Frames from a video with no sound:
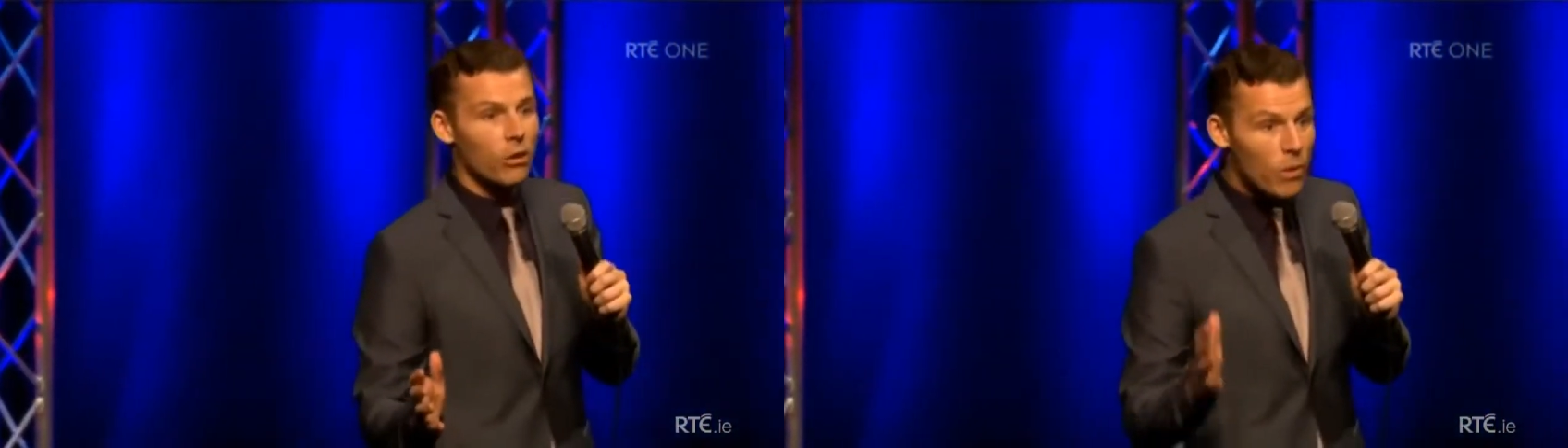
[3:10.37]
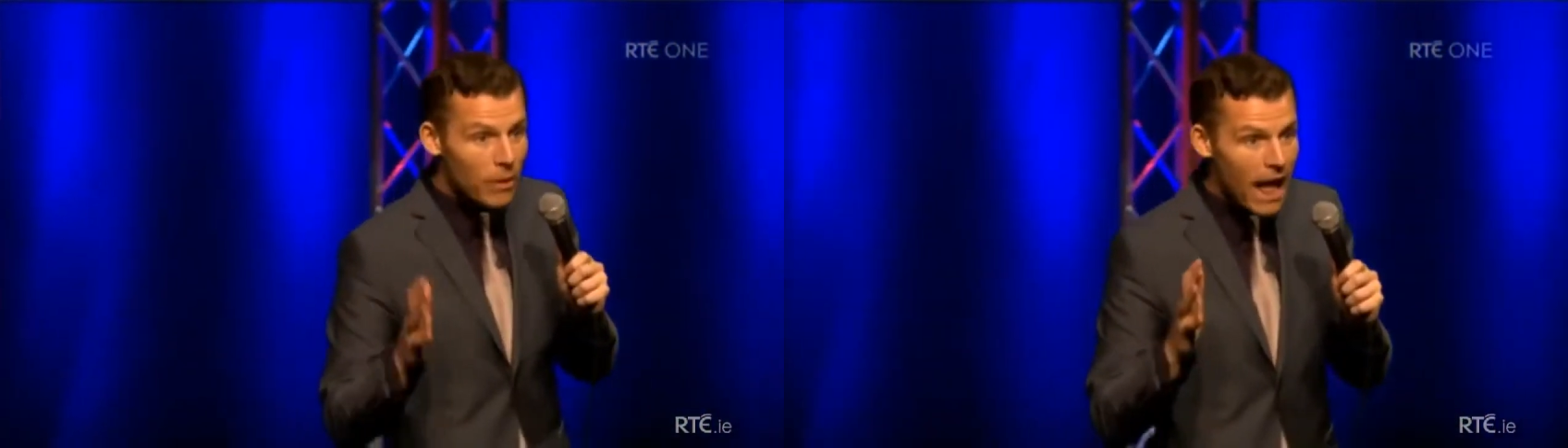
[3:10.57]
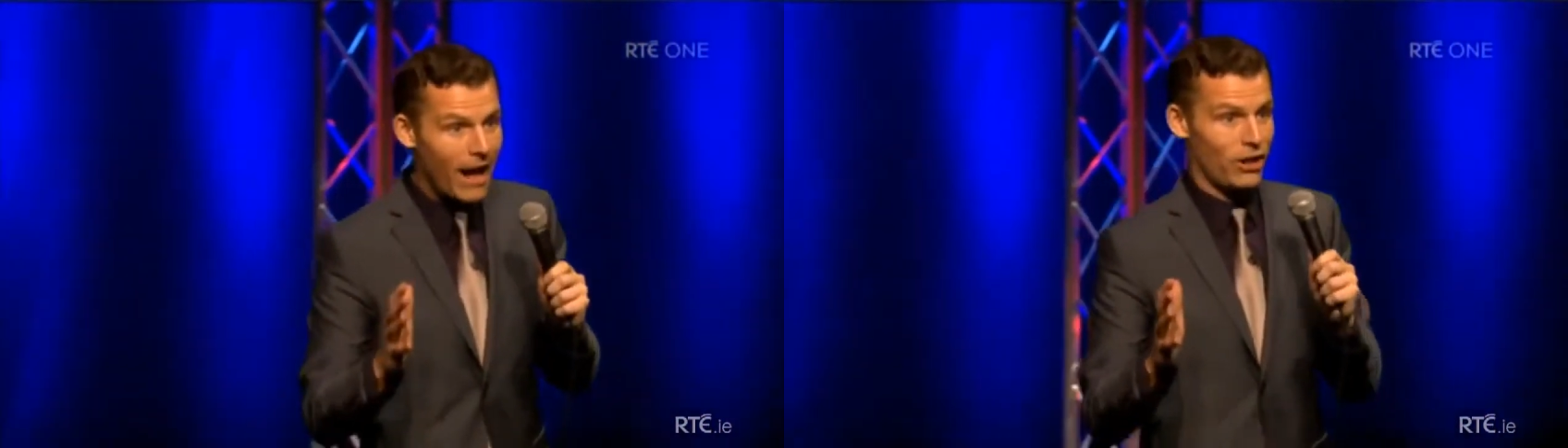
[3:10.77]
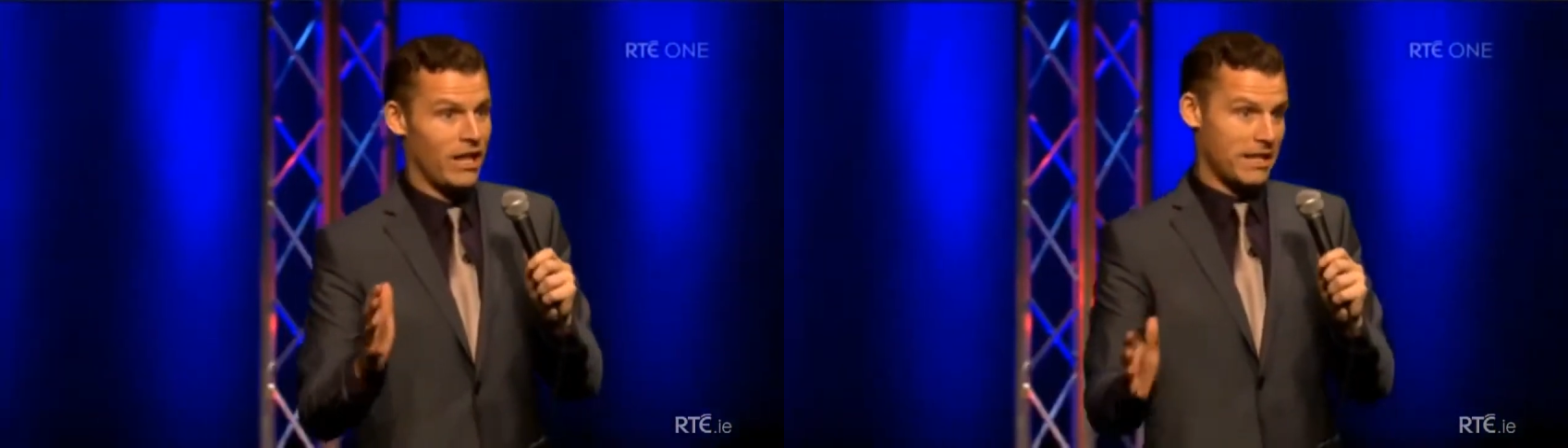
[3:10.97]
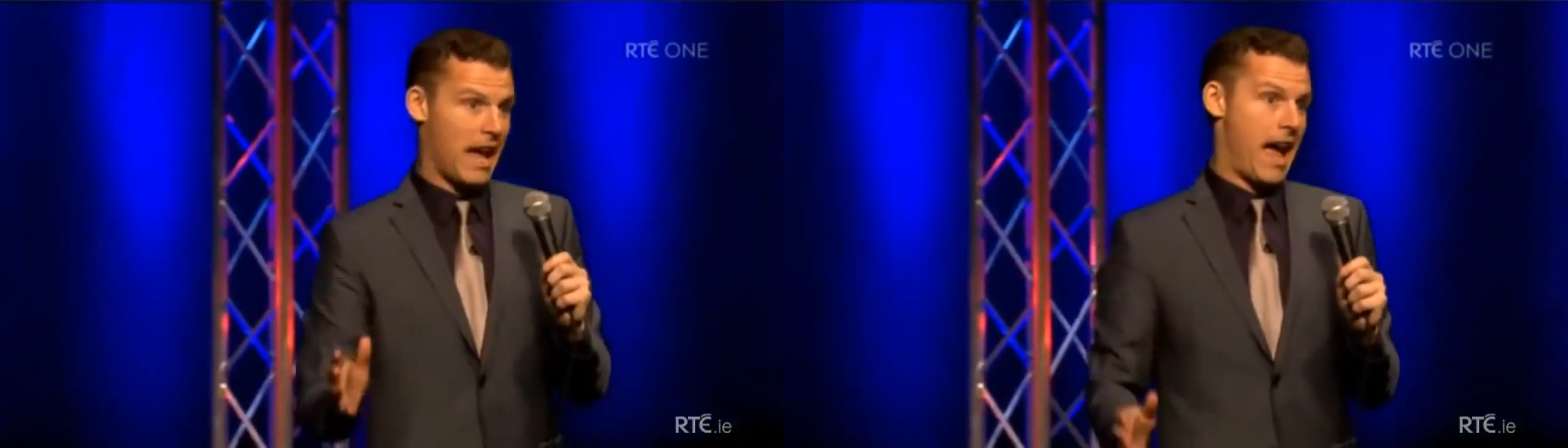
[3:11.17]
we will
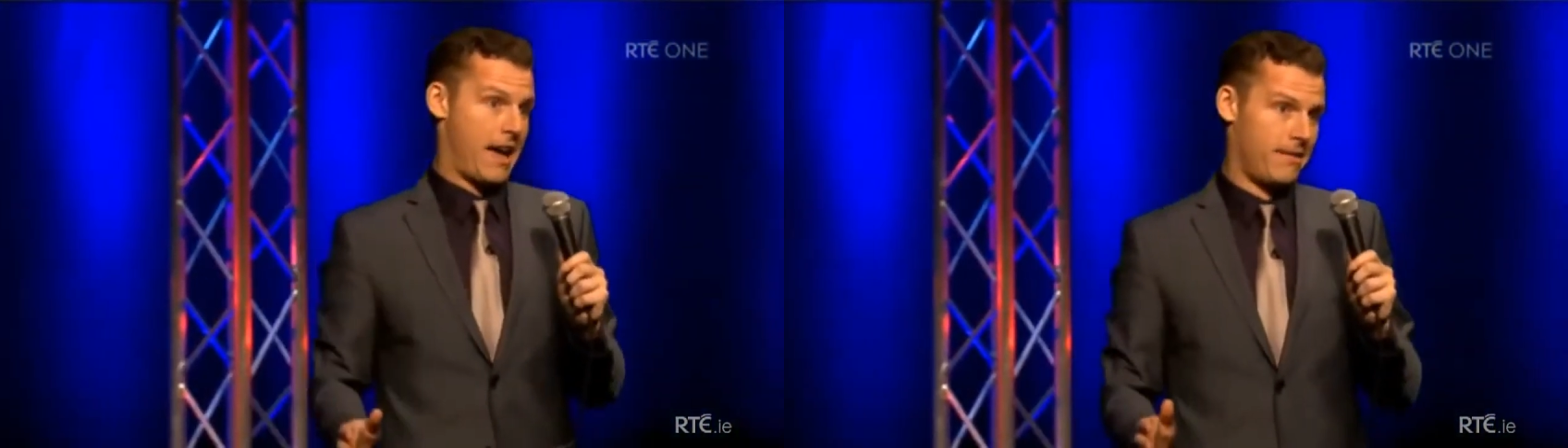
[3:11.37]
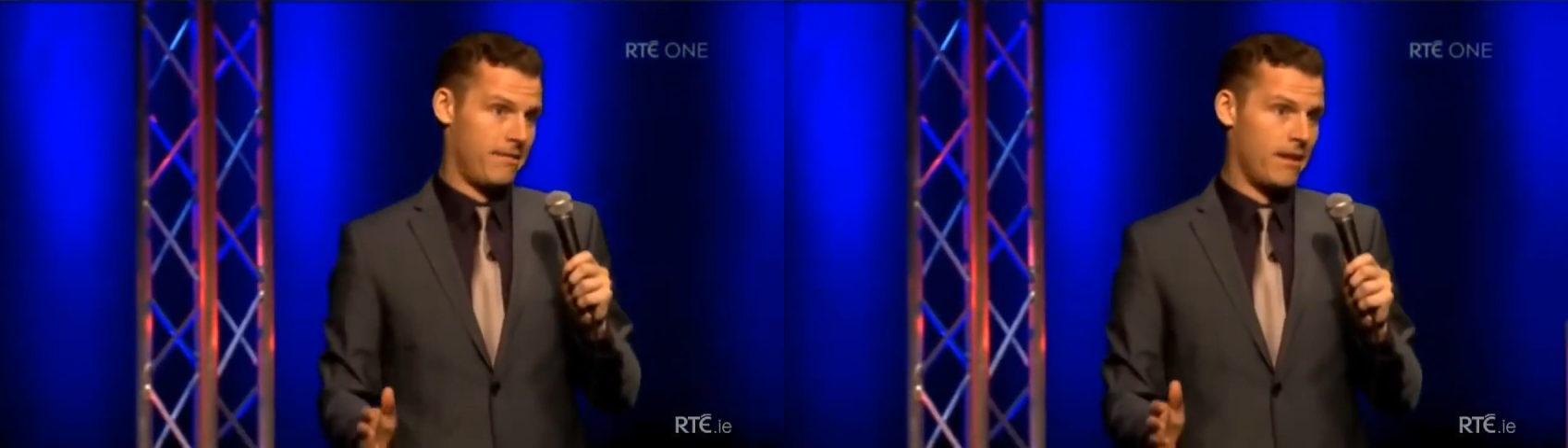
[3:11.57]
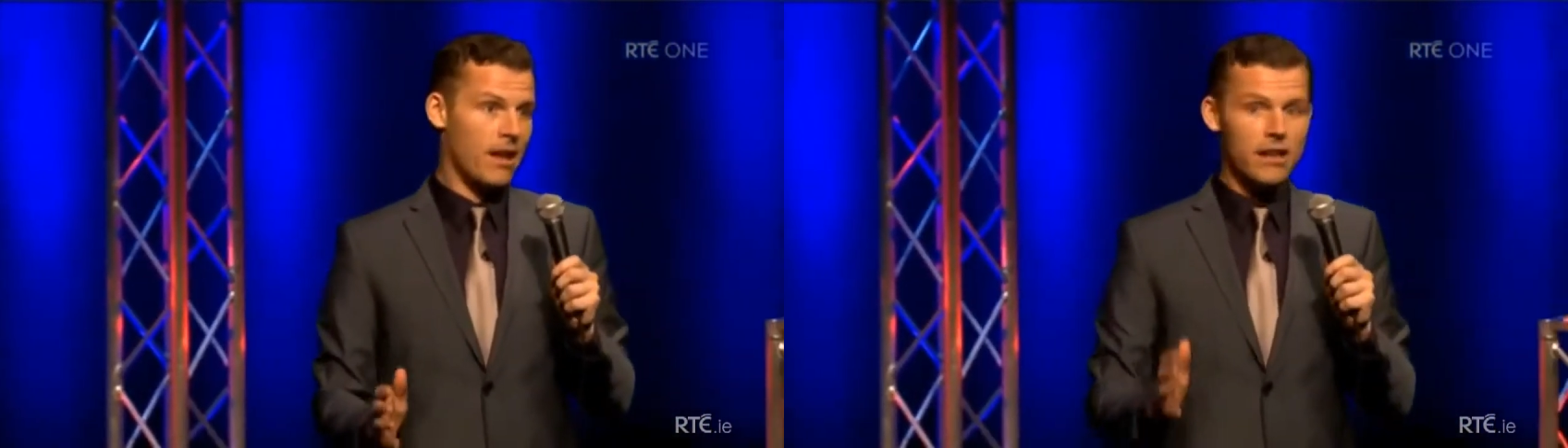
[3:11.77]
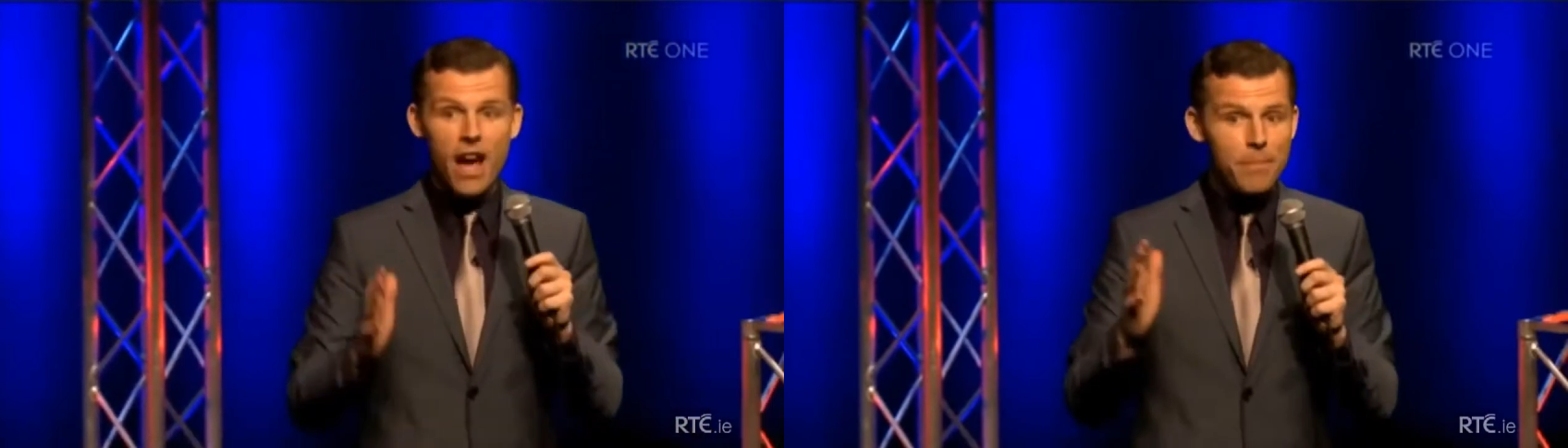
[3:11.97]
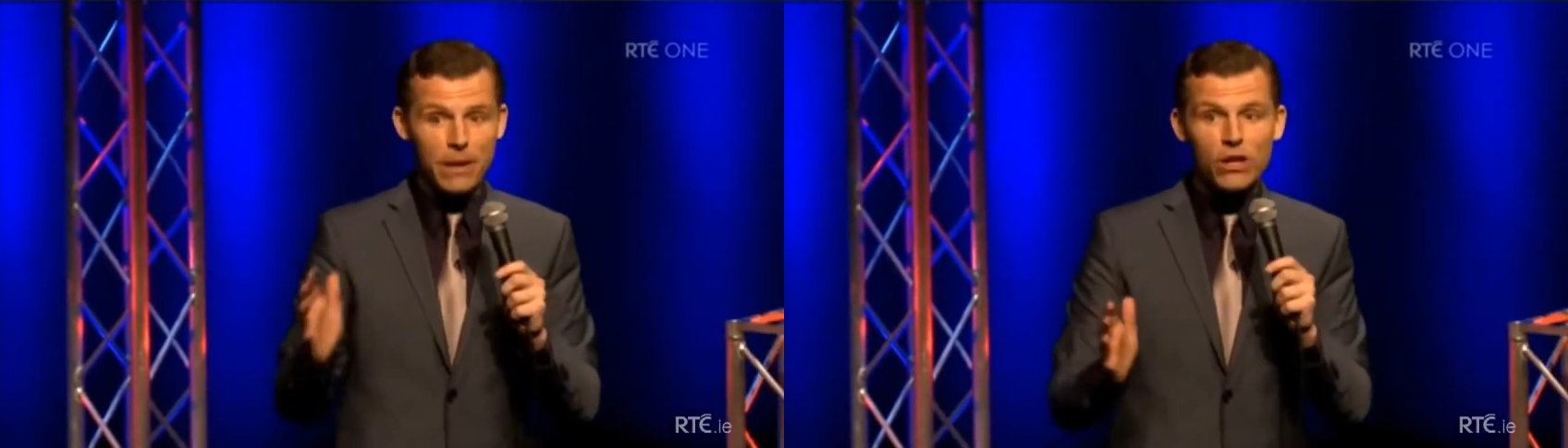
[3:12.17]
actually die.
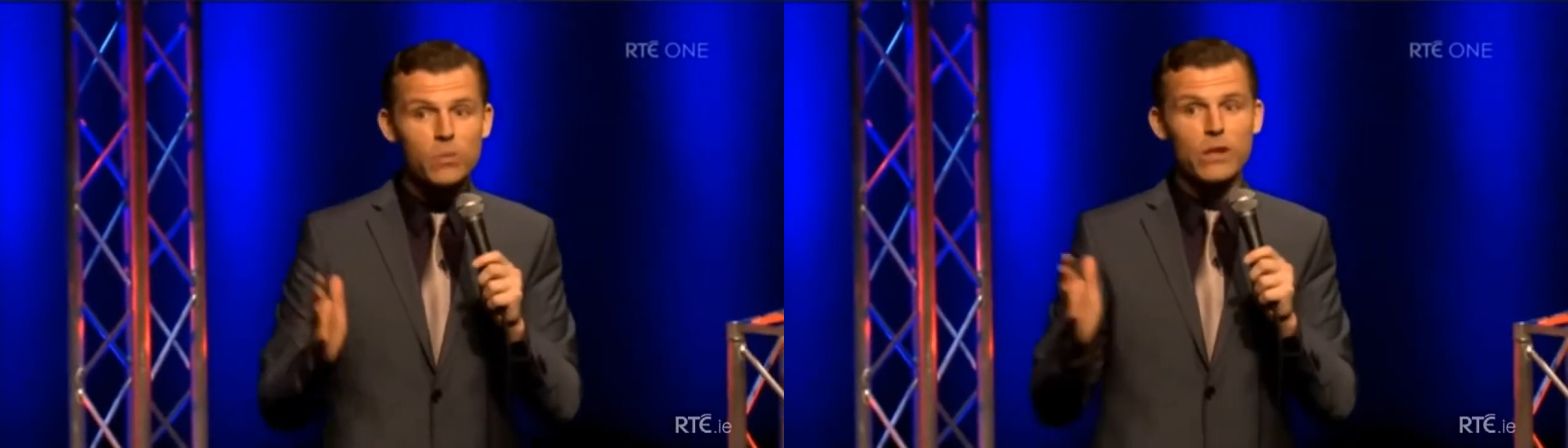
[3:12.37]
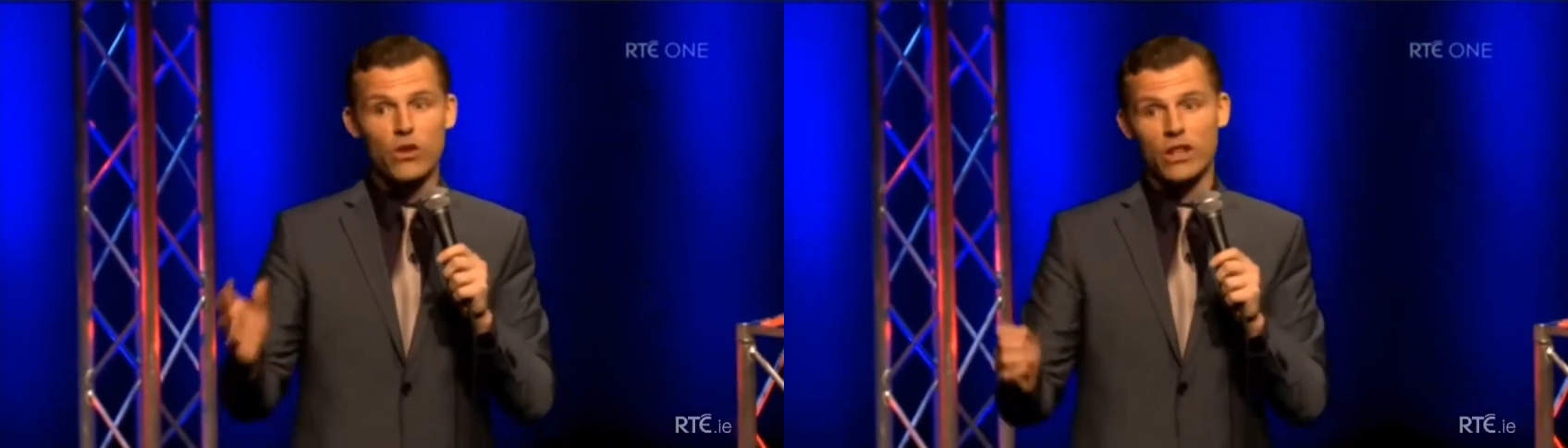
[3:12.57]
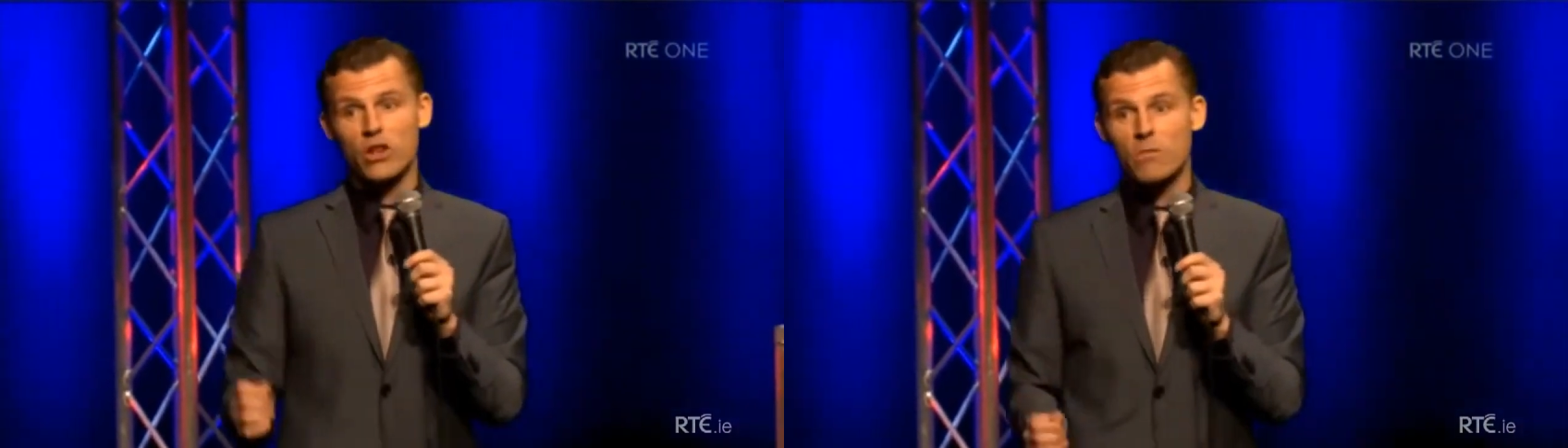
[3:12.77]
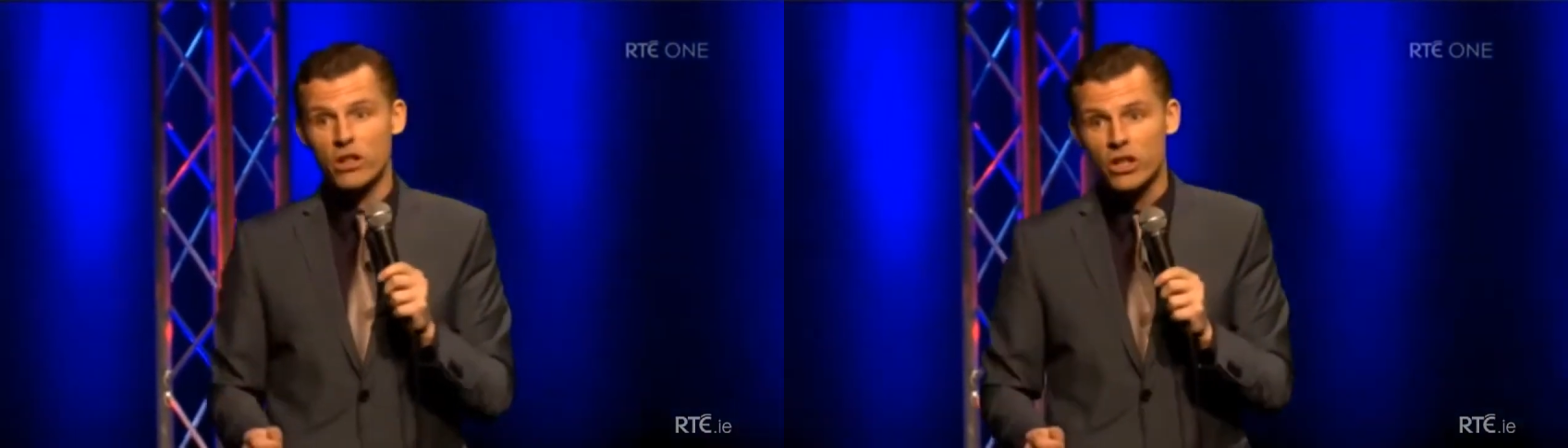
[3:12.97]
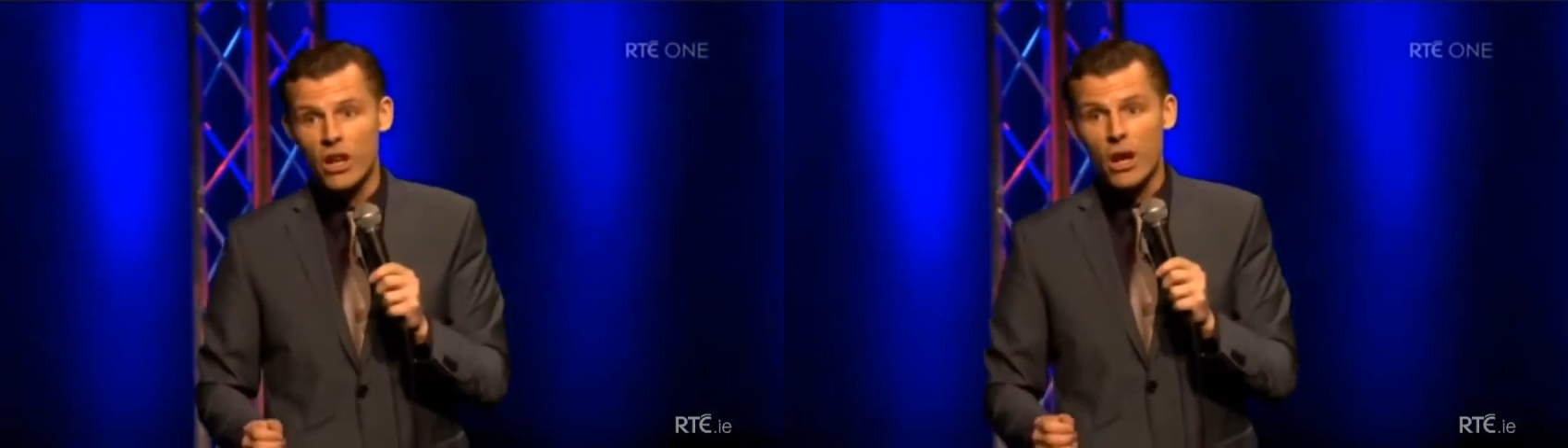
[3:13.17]
Not because we drink too much,